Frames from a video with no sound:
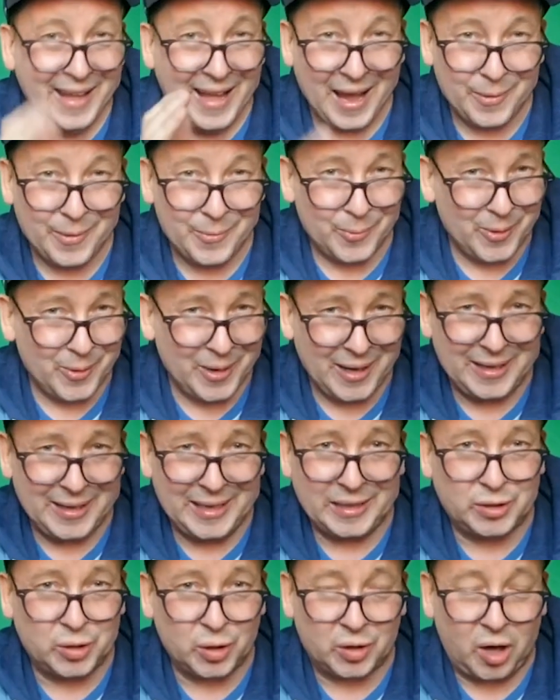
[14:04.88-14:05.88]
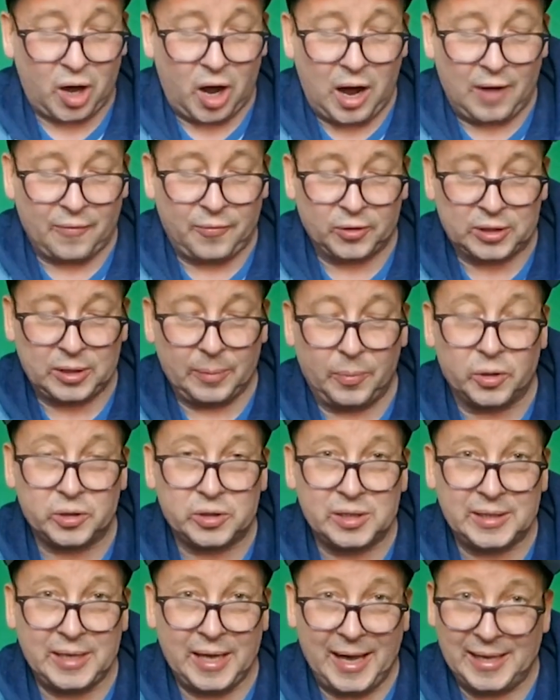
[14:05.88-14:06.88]
and really took off with the
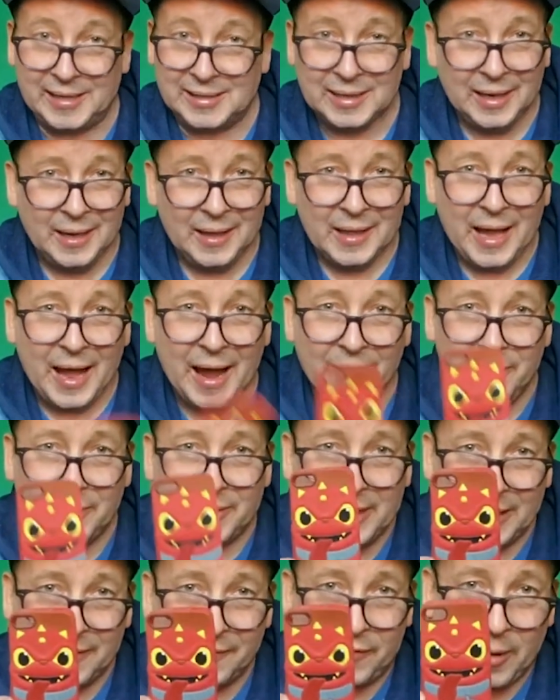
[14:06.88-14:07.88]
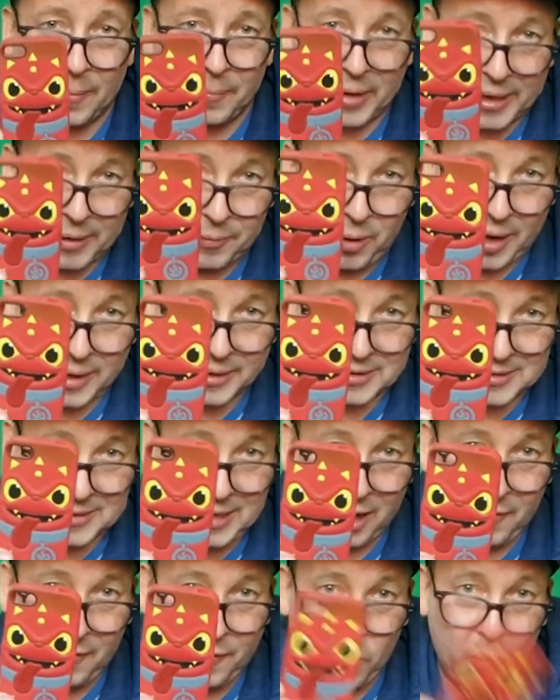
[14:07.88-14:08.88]
merchandise. Everything from
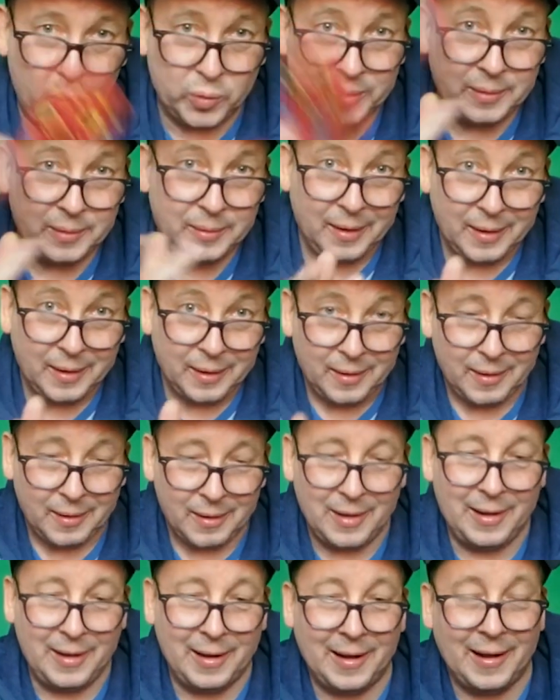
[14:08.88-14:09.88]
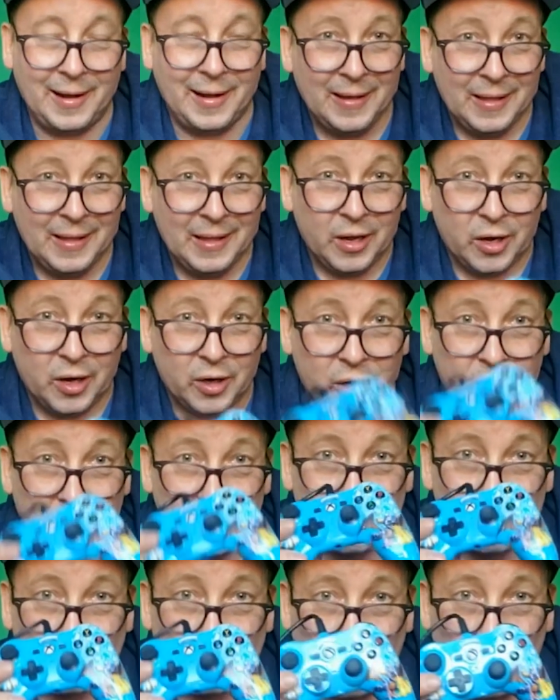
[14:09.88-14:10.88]
cell phone
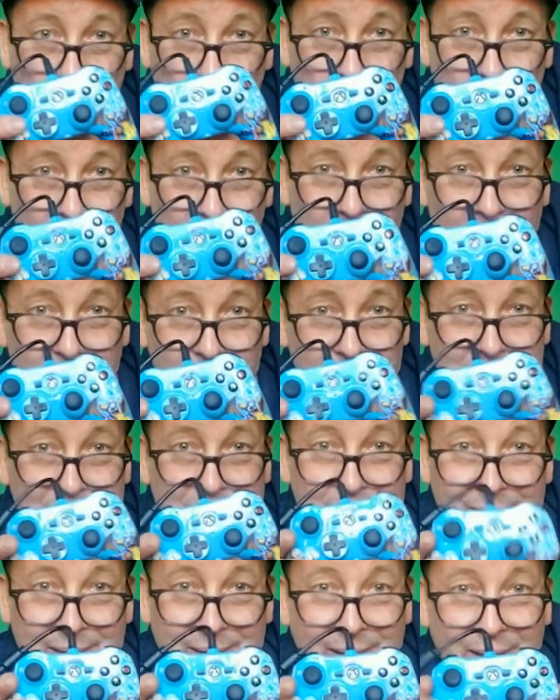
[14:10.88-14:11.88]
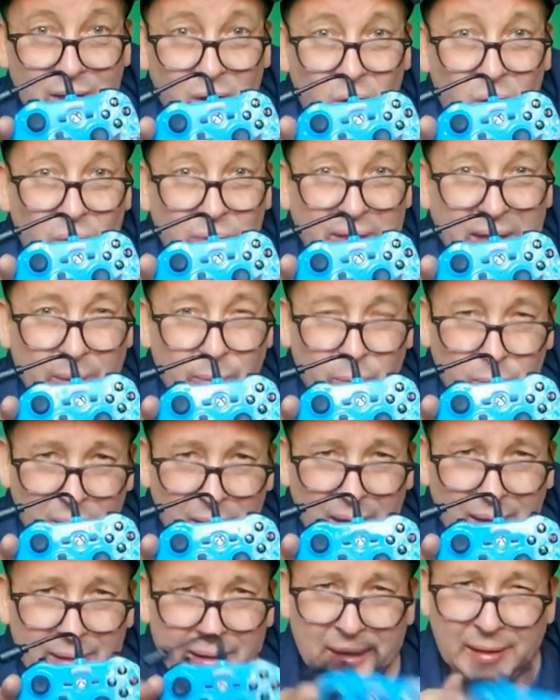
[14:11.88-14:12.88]
controllers, they
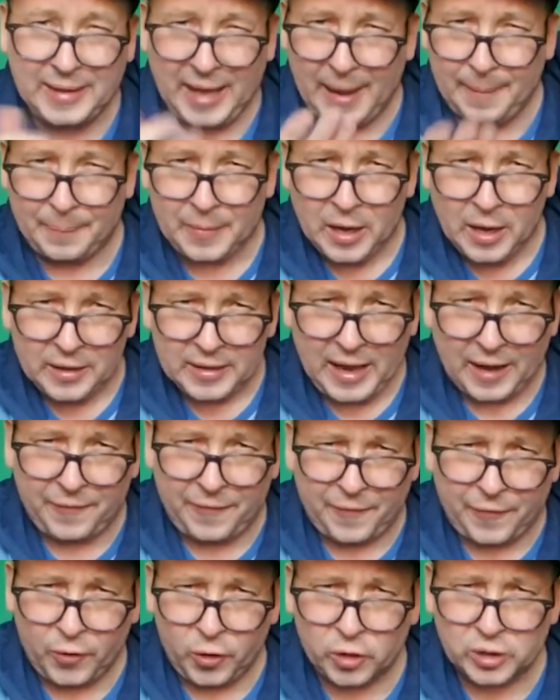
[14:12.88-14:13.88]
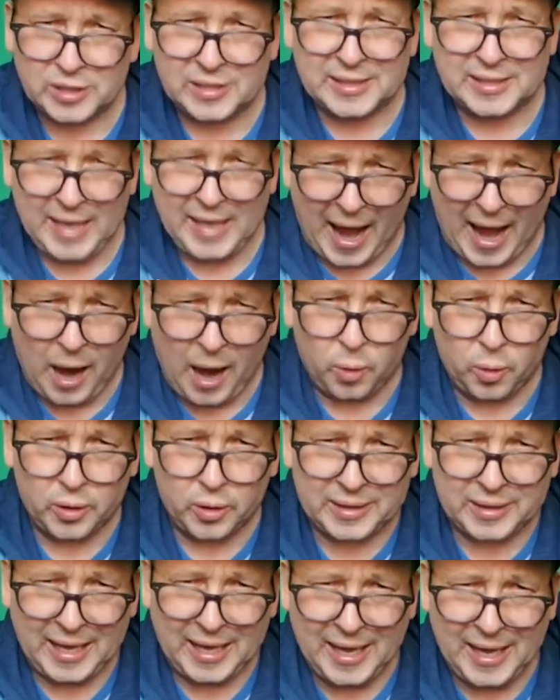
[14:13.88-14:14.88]
really, that first tower
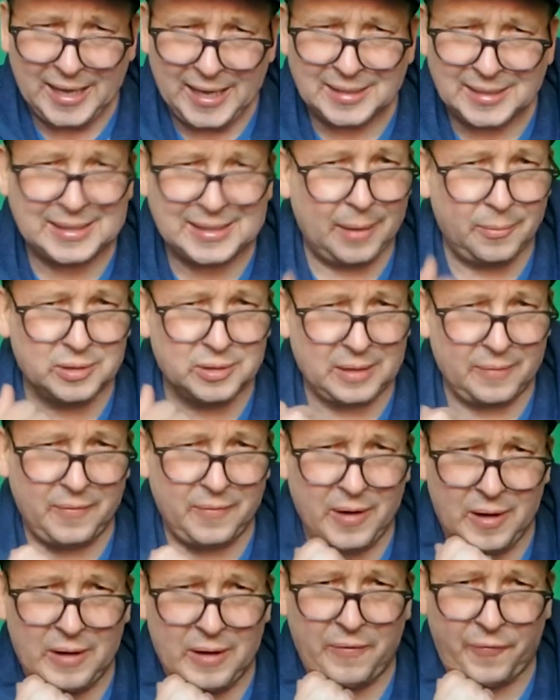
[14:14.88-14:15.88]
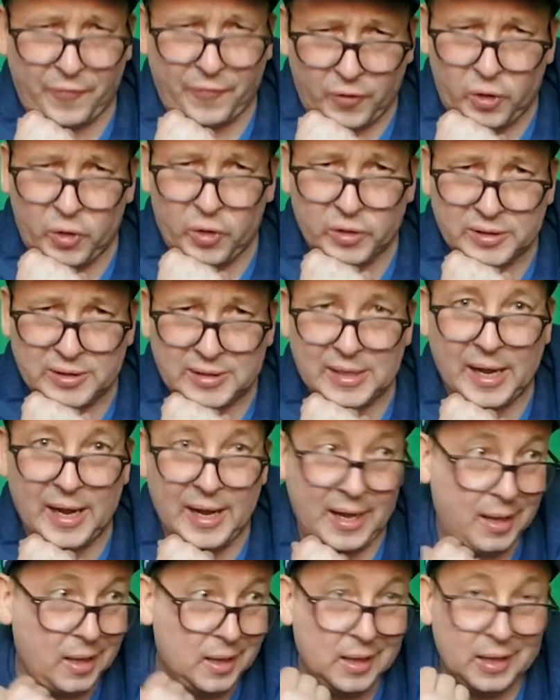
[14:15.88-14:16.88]
case, that was the very first
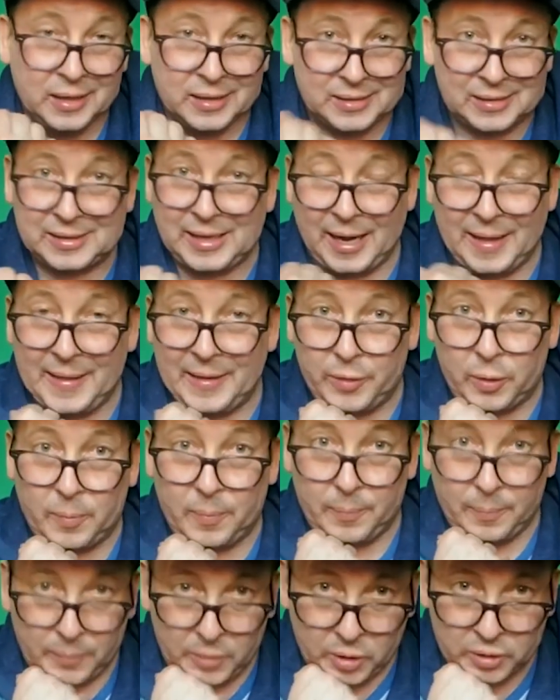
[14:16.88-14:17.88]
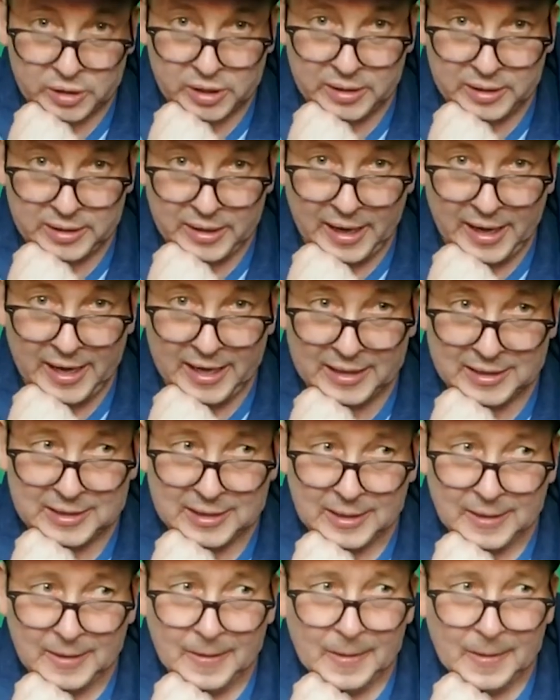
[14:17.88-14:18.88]
Skylander merchandise.
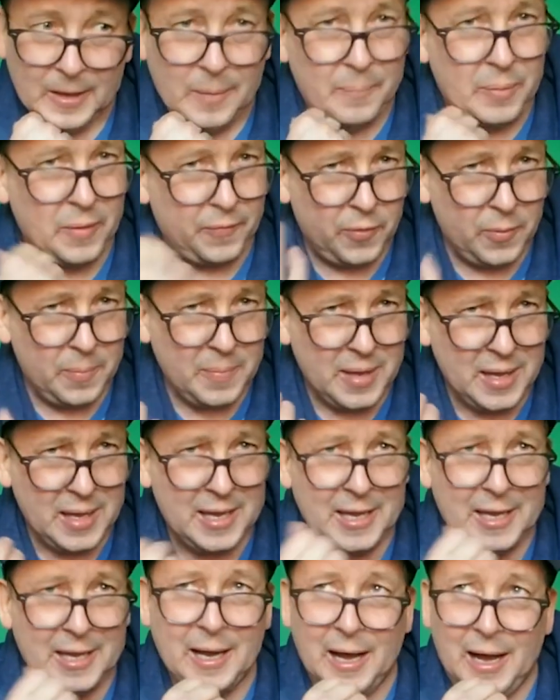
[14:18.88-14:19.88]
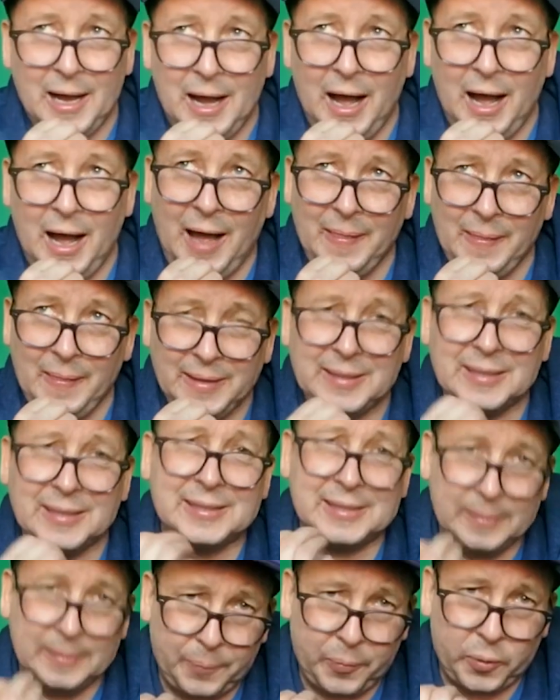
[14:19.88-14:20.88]
But for me, I like the
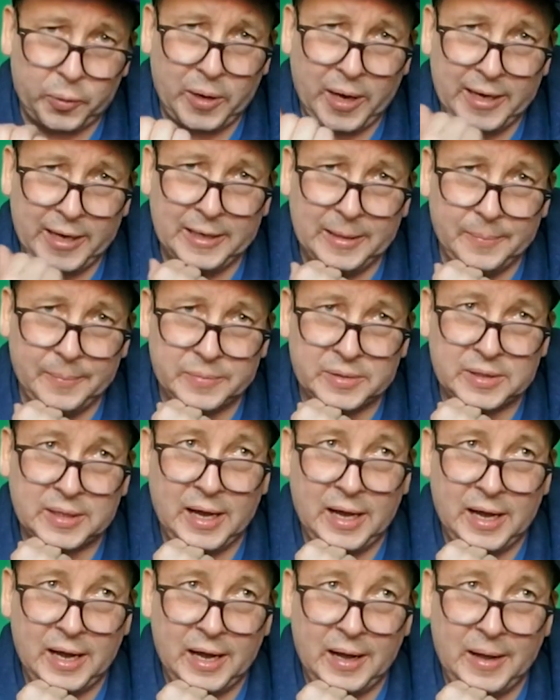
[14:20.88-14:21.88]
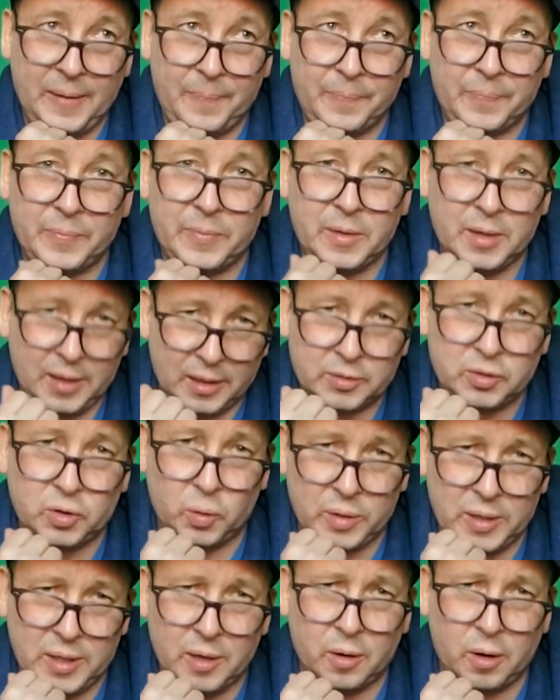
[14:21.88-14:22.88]
simpler items, so
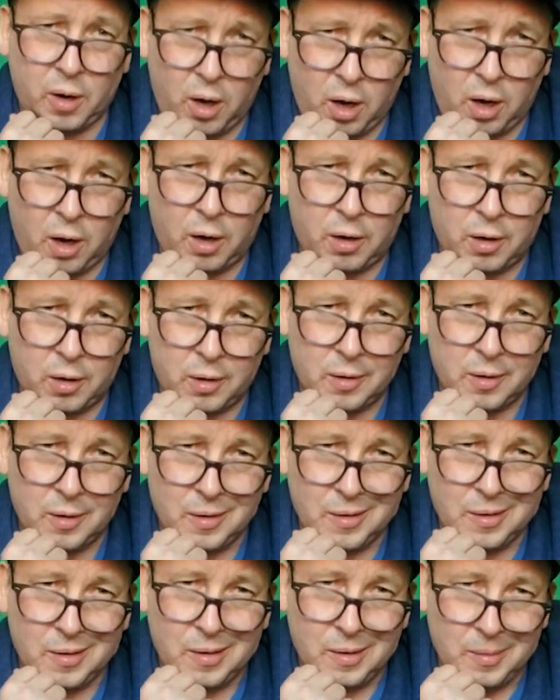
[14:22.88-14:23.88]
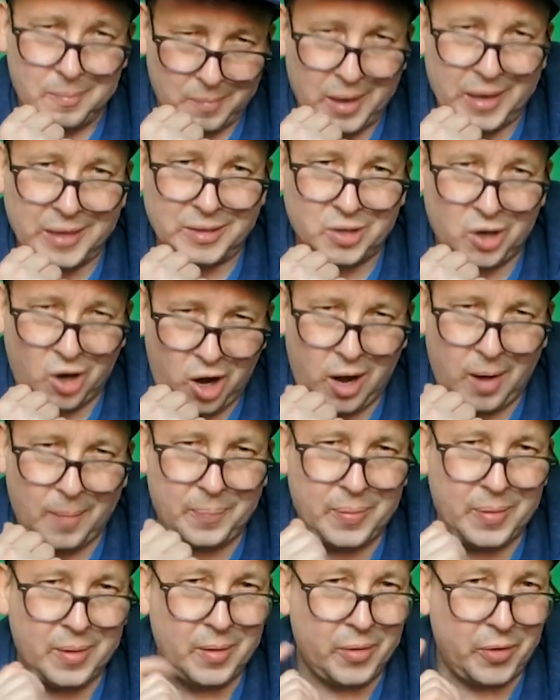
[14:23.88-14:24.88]
here are my top